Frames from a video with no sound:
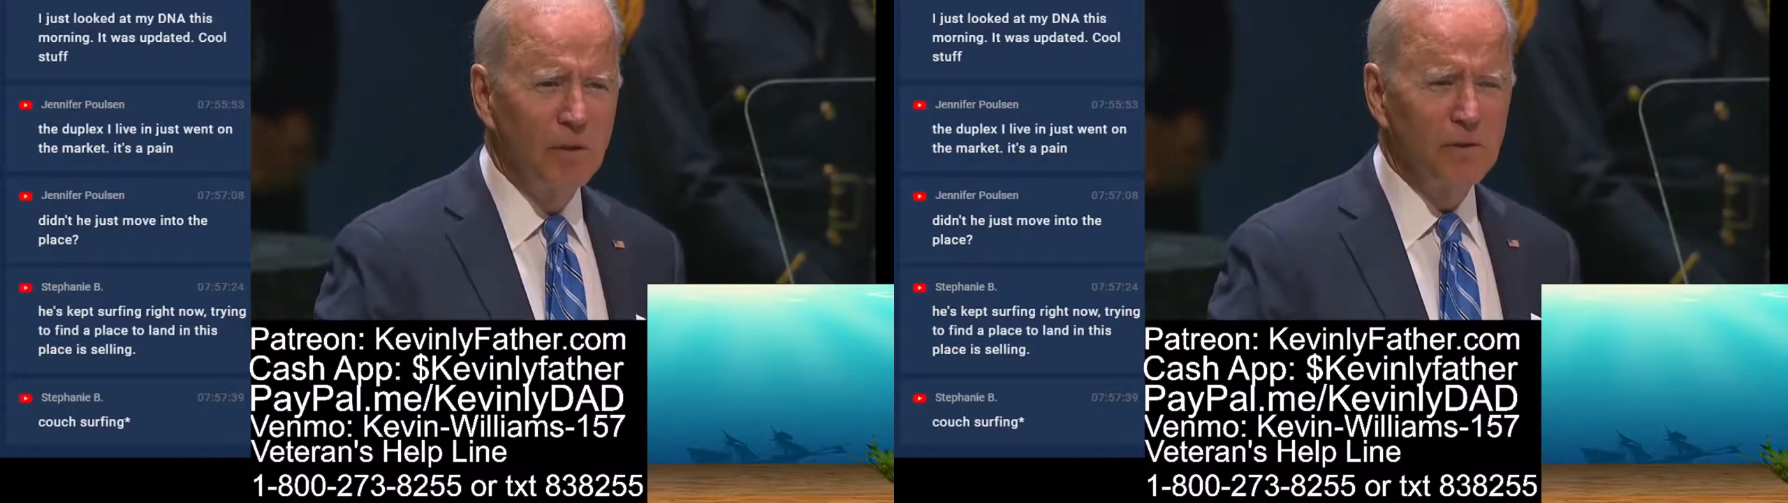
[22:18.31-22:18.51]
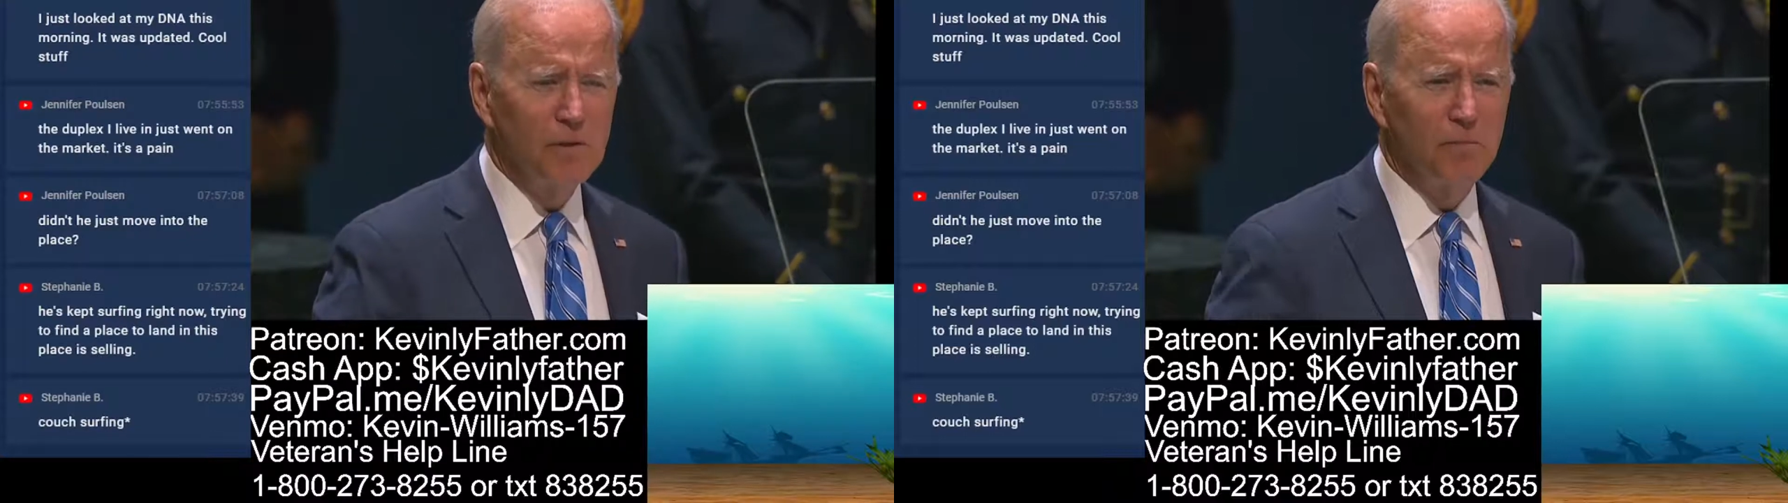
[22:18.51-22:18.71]

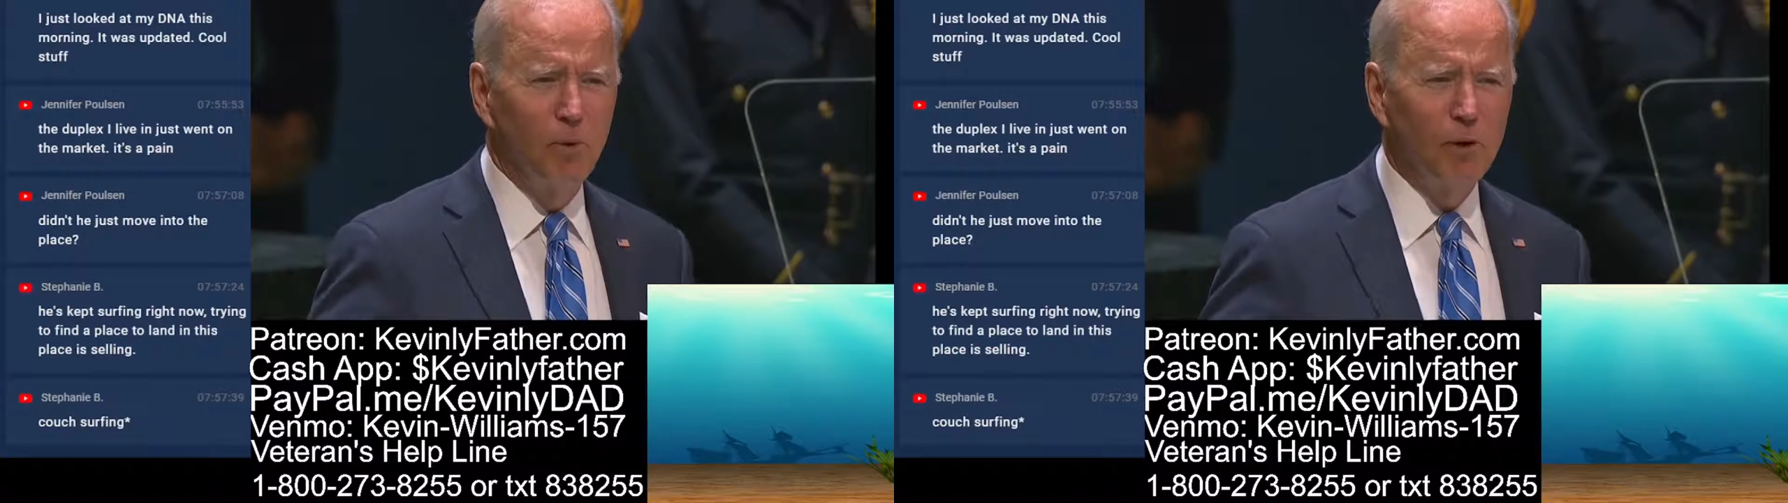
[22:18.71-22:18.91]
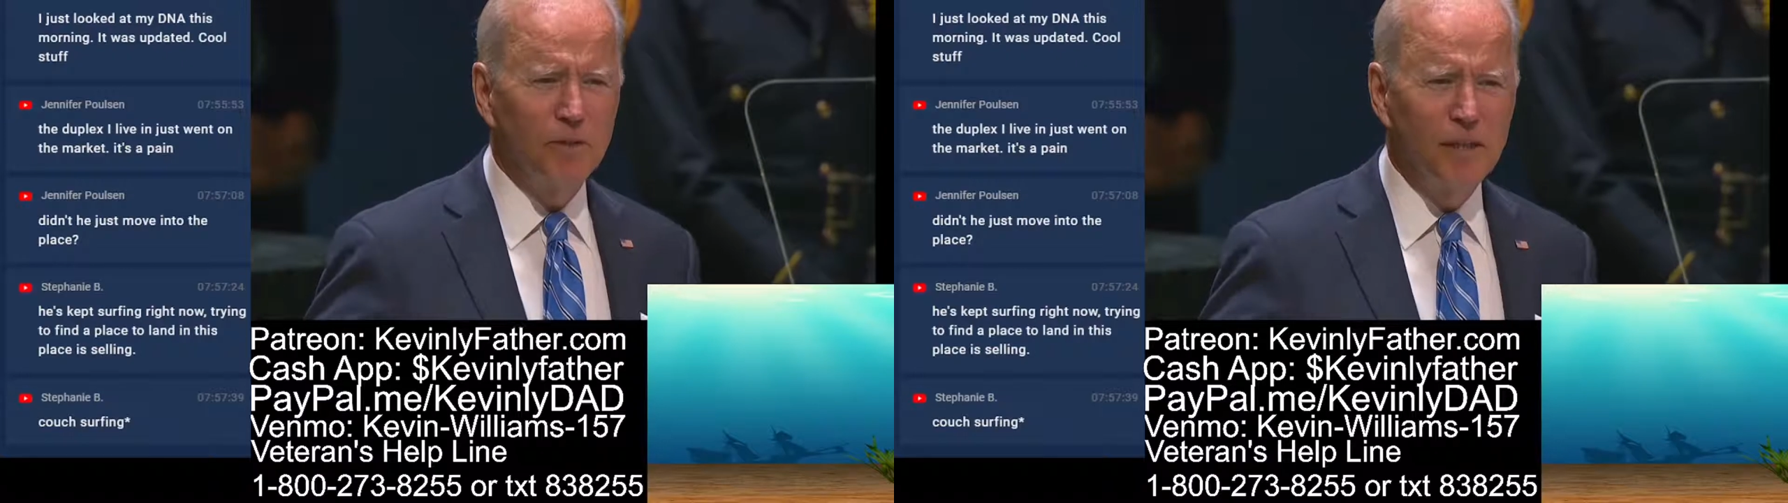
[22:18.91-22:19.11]
to
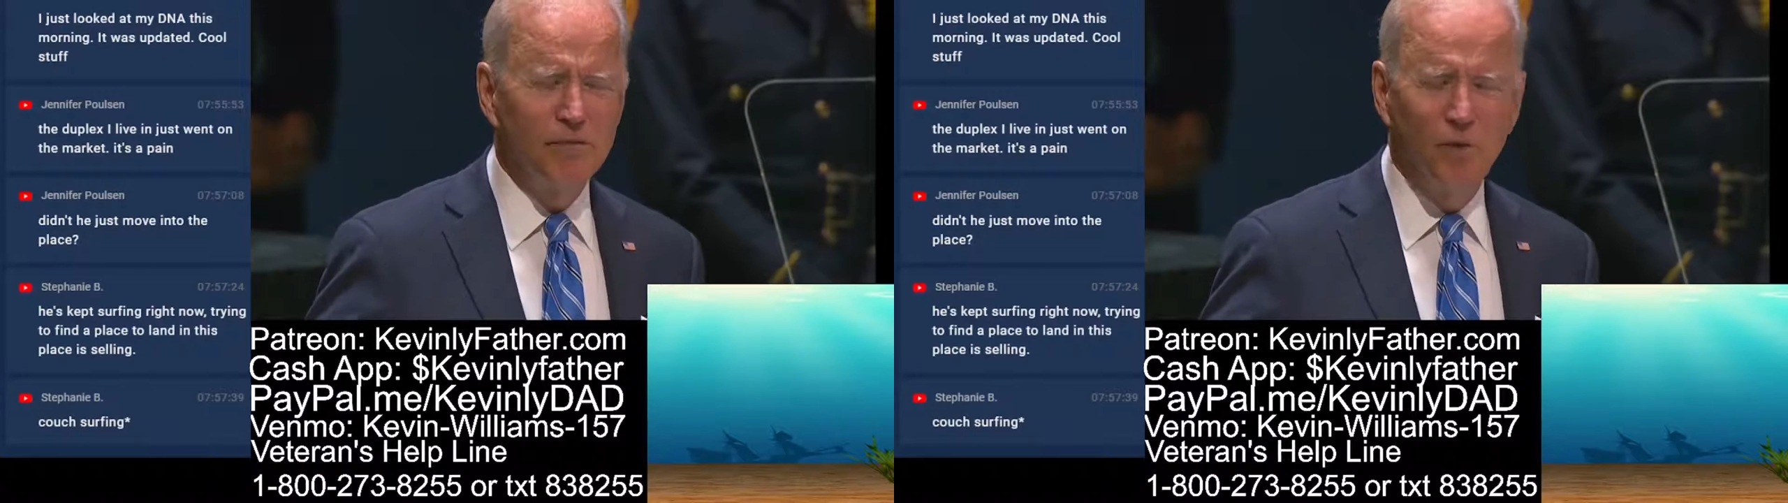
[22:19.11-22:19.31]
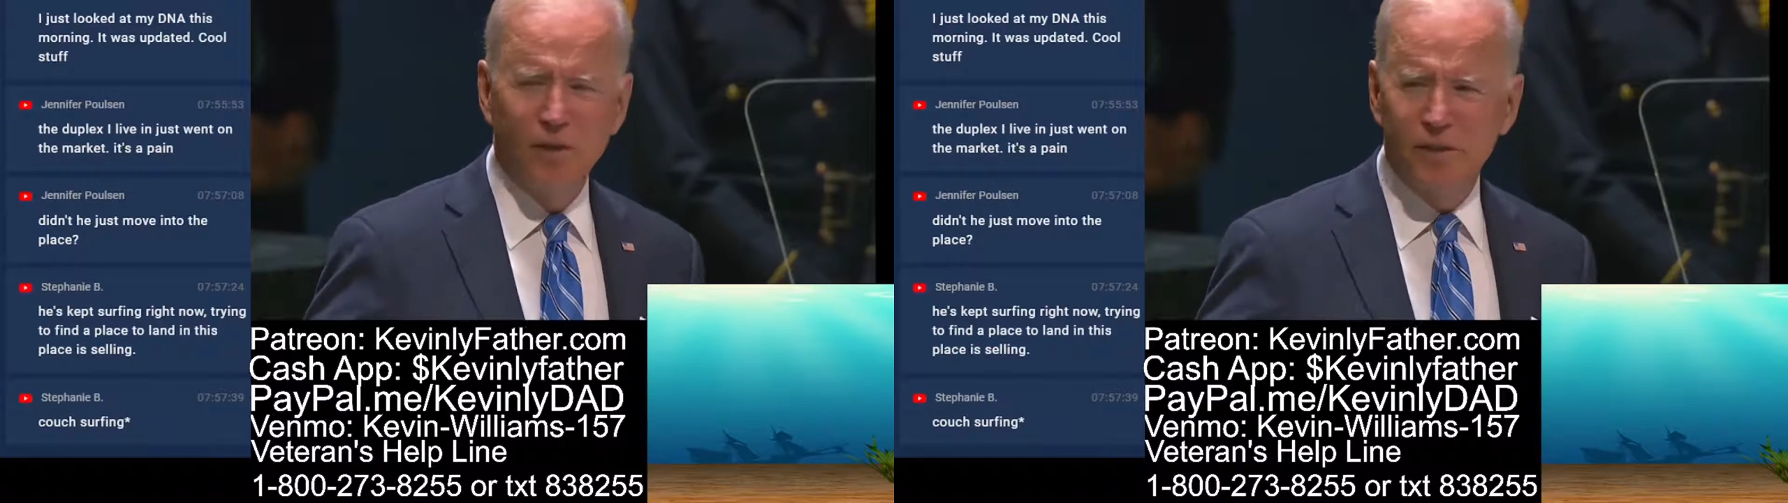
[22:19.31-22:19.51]
support these
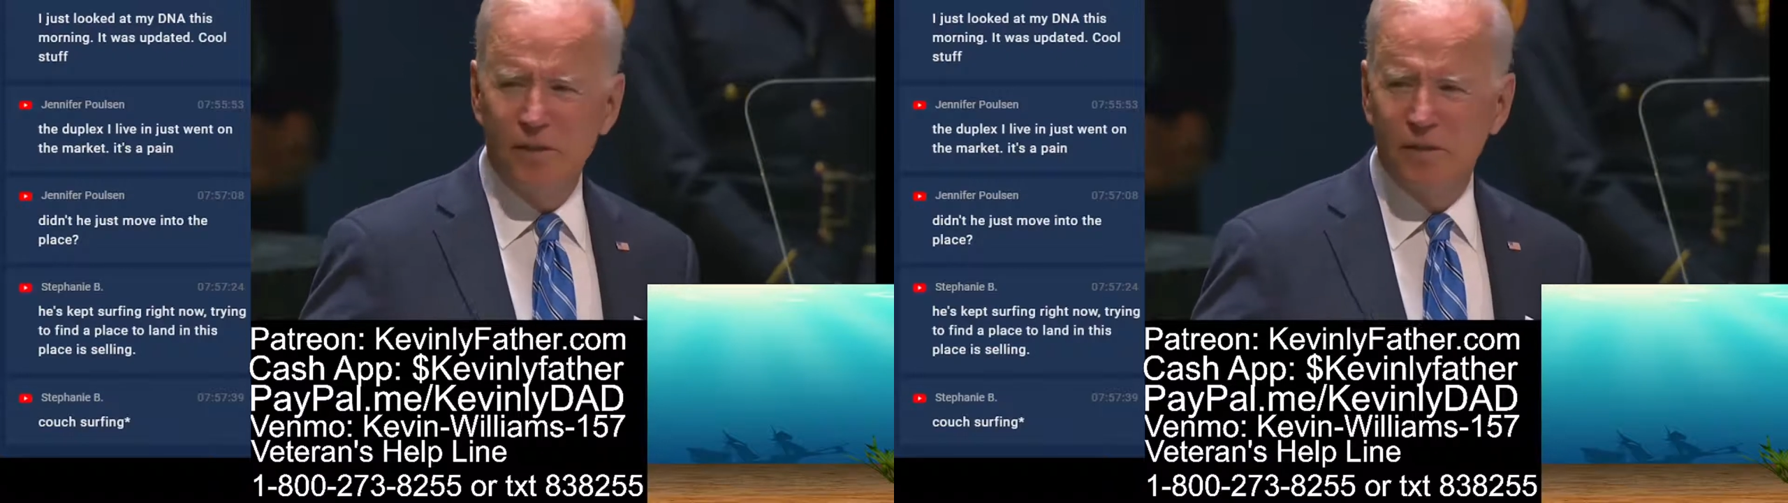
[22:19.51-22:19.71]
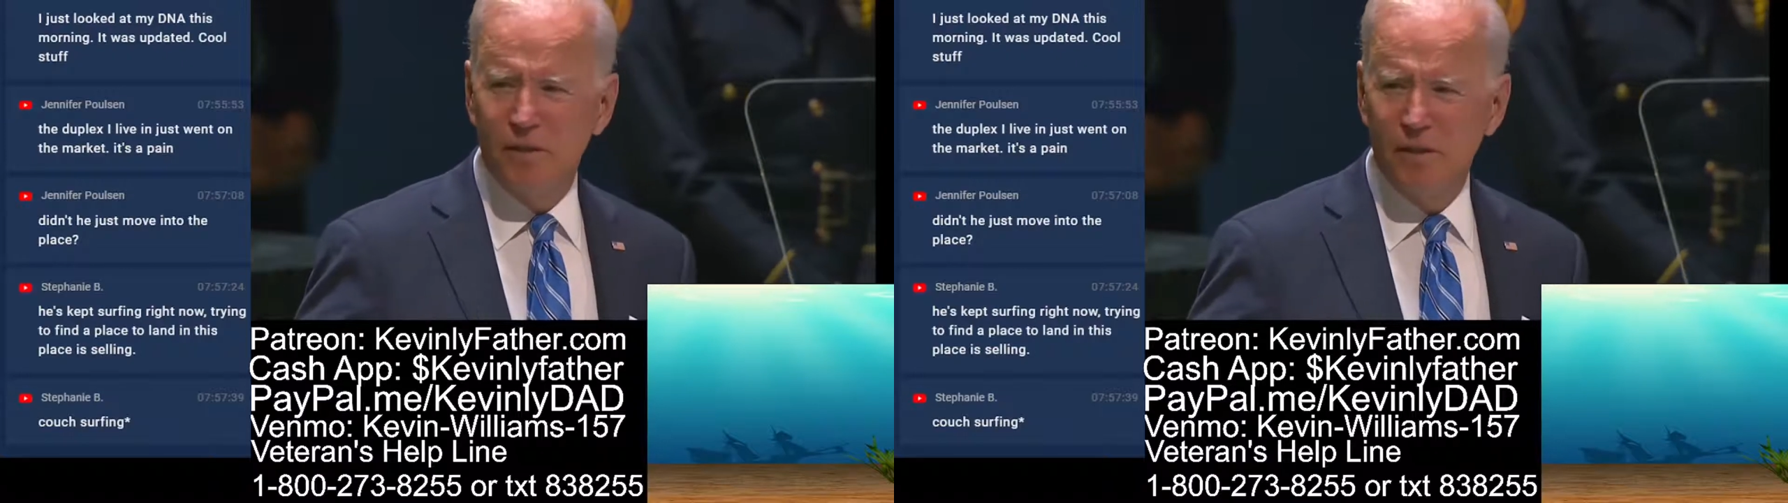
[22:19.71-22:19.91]

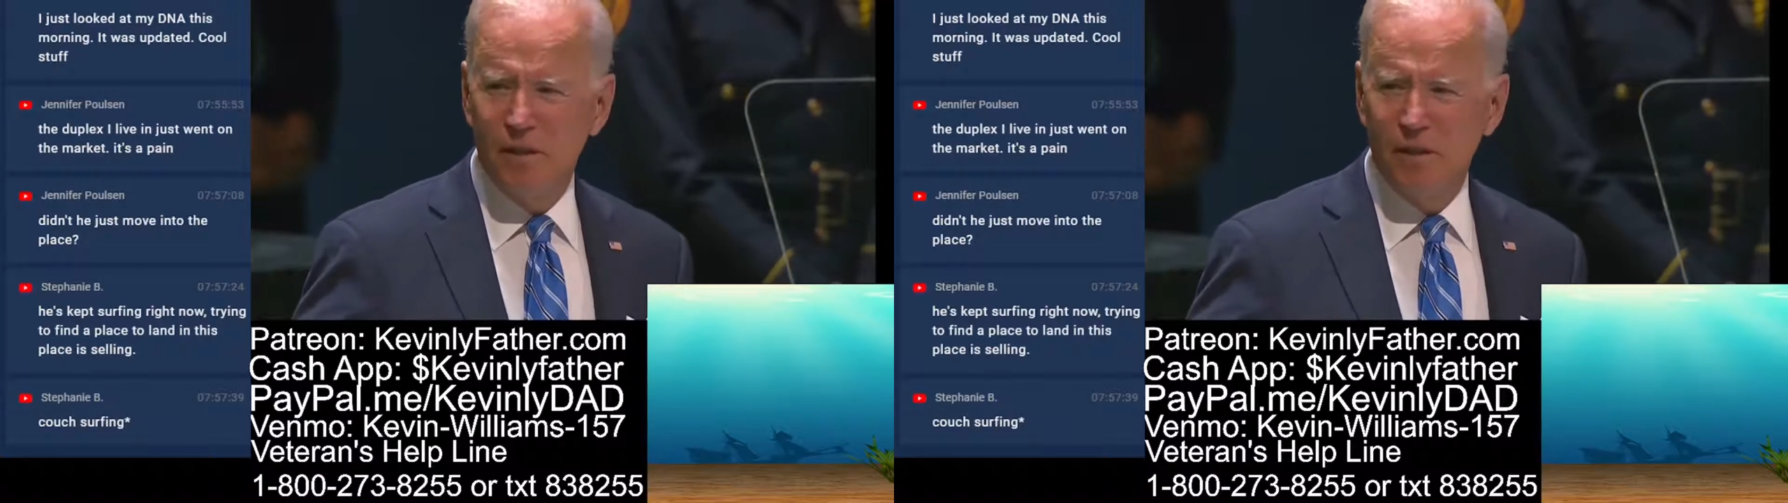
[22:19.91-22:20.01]
voices,